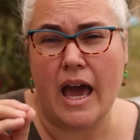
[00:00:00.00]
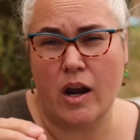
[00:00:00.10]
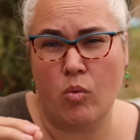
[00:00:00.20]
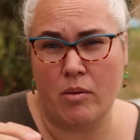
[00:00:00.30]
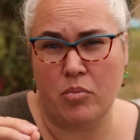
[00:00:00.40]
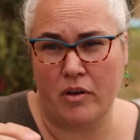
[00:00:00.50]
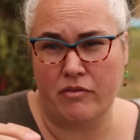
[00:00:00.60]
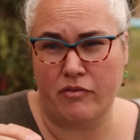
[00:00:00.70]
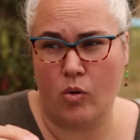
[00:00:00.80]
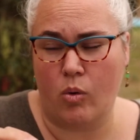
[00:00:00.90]
at a
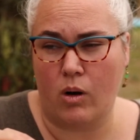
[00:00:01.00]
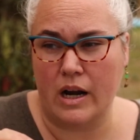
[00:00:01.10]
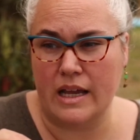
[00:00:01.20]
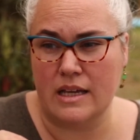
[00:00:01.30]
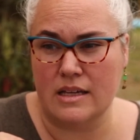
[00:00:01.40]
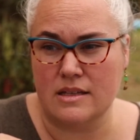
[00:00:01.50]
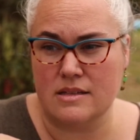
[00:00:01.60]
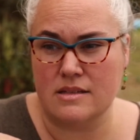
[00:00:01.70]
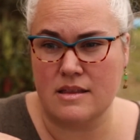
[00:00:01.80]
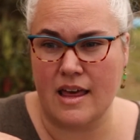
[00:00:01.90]
1.4
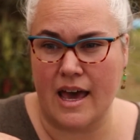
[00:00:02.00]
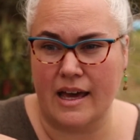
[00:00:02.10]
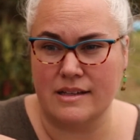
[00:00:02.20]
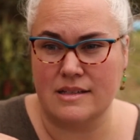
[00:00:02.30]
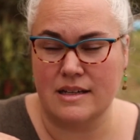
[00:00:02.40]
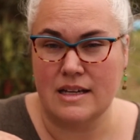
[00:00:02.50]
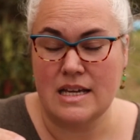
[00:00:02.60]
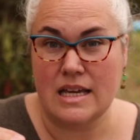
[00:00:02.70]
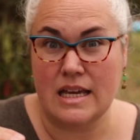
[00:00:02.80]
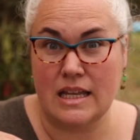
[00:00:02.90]
is that
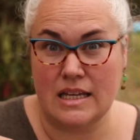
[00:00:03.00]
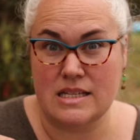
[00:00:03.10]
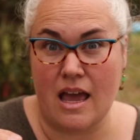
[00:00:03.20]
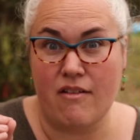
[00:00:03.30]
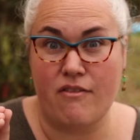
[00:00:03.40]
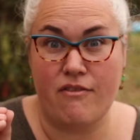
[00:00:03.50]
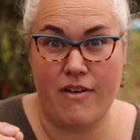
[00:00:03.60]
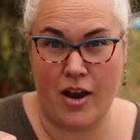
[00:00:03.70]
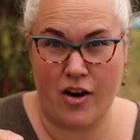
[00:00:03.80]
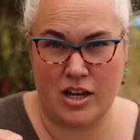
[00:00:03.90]
it is a
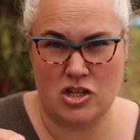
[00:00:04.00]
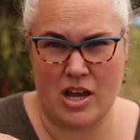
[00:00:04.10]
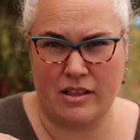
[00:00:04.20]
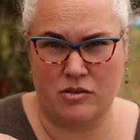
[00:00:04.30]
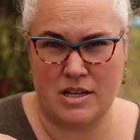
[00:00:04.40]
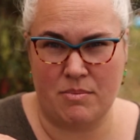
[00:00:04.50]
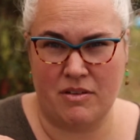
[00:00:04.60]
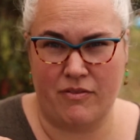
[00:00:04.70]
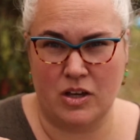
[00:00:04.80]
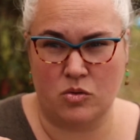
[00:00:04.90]
very shallow depth
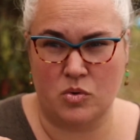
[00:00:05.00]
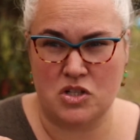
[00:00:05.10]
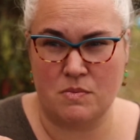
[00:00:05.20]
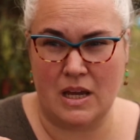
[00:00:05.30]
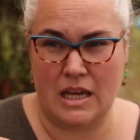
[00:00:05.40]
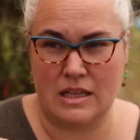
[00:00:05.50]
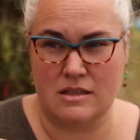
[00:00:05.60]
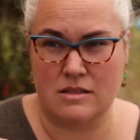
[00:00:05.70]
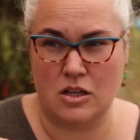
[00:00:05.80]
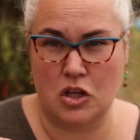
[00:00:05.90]
of field, which
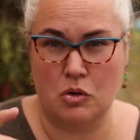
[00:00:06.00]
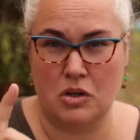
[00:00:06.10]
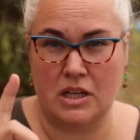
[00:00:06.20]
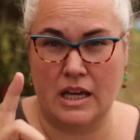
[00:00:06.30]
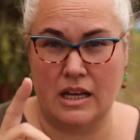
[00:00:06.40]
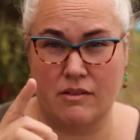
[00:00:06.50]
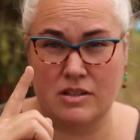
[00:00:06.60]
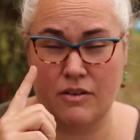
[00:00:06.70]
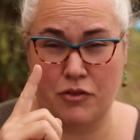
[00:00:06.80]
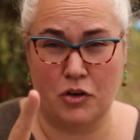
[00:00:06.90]
means you could get,
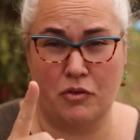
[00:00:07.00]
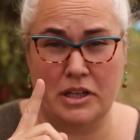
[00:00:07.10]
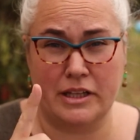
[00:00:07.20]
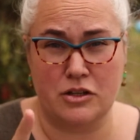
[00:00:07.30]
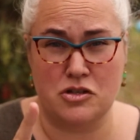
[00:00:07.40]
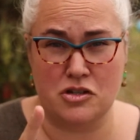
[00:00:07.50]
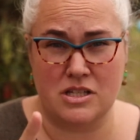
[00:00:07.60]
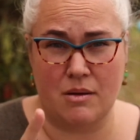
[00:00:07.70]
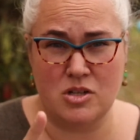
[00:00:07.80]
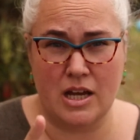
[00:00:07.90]
if you're really close to your
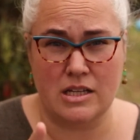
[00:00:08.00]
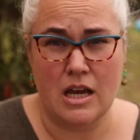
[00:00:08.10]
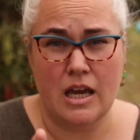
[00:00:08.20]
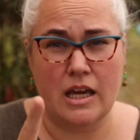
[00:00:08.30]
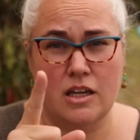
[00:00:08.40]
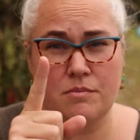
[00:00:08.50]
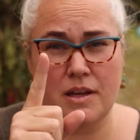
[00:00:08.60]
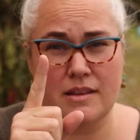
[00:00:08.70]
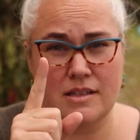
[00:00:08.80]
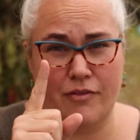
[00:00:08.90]
subject, it could
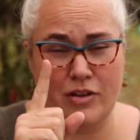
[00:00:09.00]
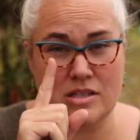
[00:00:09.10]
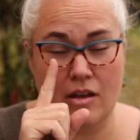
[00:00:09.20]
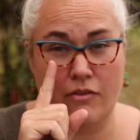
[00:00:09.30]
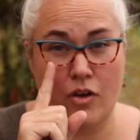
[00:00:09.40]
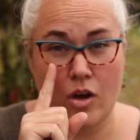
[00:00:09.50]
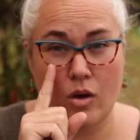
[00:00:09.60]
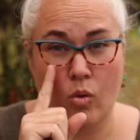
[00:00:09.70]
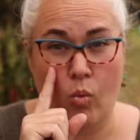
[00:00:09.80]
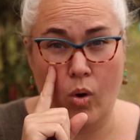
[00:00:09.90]
be the difference of
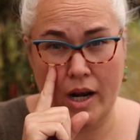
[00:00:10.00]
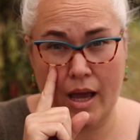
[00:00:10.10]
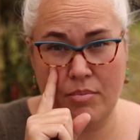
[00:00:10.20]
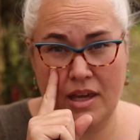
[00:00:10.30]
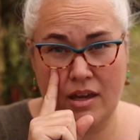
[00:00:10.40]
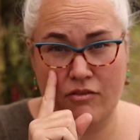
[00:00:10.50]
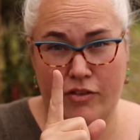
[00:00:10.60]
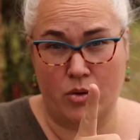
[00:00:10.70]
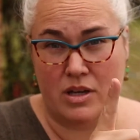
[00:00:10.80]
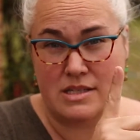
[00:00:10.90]
one eye being in
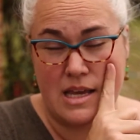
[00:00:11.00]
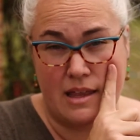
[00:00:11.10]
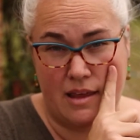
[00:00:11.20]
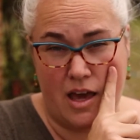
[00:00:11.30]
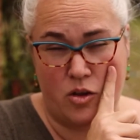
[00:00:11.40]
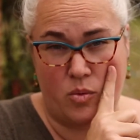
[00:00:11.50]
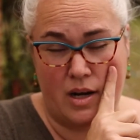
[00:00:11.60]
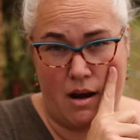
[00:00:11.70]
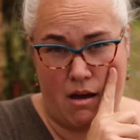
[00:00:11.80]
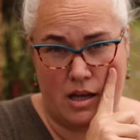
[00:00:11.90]
focus and the other
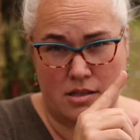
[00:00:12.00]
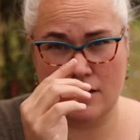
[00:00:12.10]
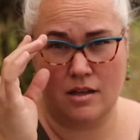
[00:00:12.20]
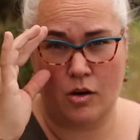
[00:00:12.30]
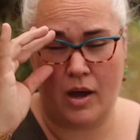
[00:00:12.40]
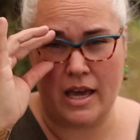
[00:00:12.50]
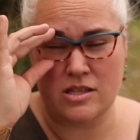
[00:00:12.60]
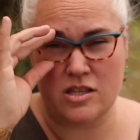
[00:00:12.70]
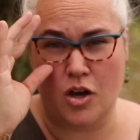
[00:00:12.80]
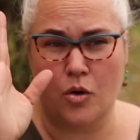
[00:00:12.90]
one not, okay?
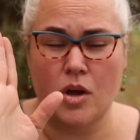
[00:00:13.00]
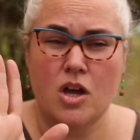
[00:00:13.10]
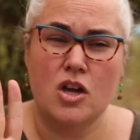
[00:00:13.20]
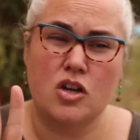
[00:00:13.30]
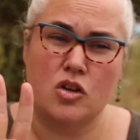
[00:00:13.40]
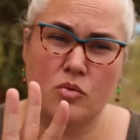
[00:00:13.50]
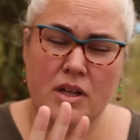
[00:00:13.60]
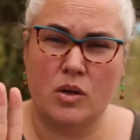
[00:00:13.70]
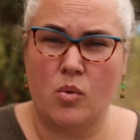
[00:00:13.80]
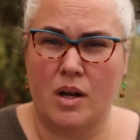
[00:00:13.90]
So you
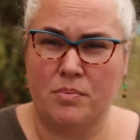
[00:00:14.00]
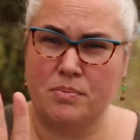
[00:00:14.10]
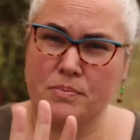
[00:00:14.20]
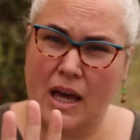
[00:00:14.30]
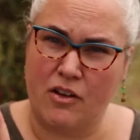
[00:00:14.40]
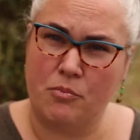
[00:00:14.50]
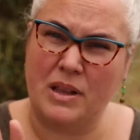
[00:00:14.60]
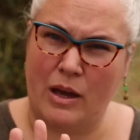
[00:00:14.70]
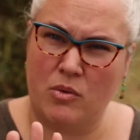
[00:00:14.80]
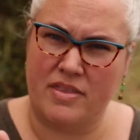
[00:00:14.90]
really want to kind of
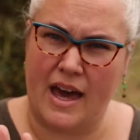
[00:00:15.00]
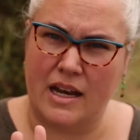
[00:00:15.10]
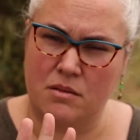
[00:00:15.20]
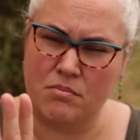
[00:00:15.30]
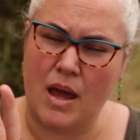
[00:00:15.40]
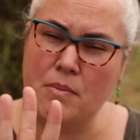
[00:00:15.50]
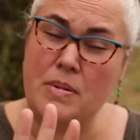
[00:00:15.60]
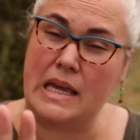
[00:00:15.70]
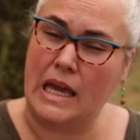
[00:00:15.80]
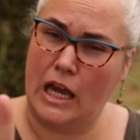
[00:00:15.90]
play with that and
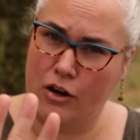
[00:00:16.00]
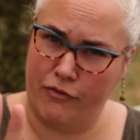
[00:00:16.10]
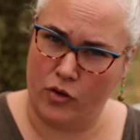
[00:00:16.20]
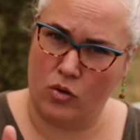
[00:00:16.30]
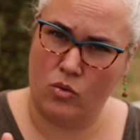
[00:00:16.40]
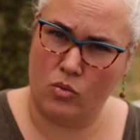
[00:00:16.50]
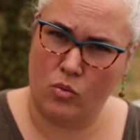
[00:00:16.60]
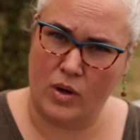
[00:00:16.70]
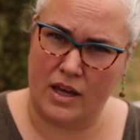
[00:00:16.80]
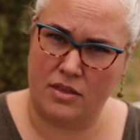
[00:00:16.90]
be careful
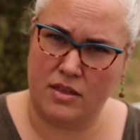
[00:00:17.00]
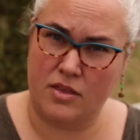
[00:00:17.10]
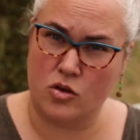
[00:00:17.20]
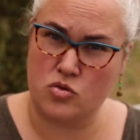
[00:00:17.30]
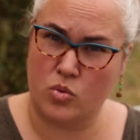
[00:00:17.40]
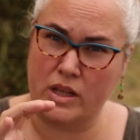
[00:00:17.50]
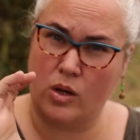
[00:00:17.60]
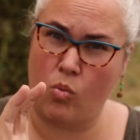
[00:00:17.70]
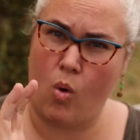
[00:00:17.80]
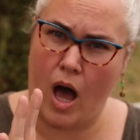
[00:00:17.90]
with those
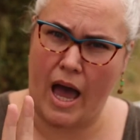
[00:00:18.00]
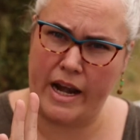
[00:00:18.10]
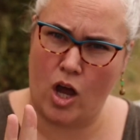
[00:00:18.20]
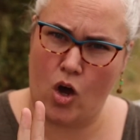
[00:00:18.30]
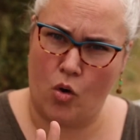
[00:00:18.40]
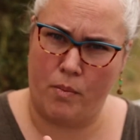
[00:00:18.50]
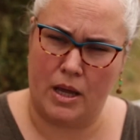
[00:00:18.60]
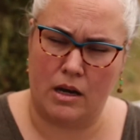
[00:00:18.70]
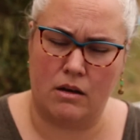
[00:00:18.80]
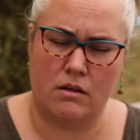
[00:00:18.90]
really wide open